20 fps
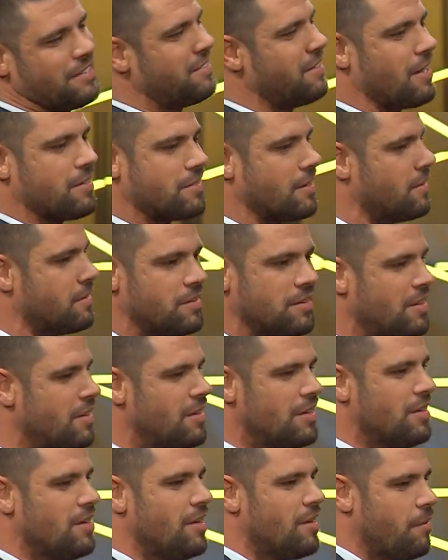it ain't nothing
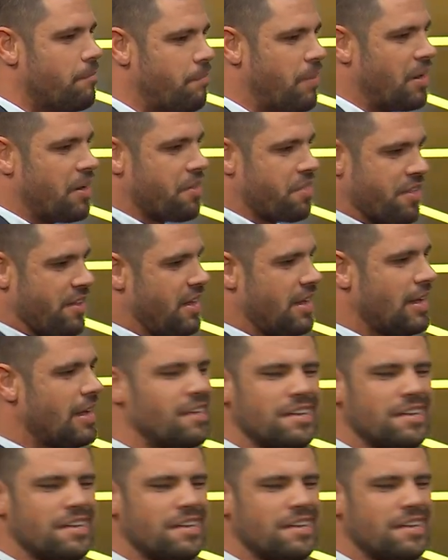but a thing.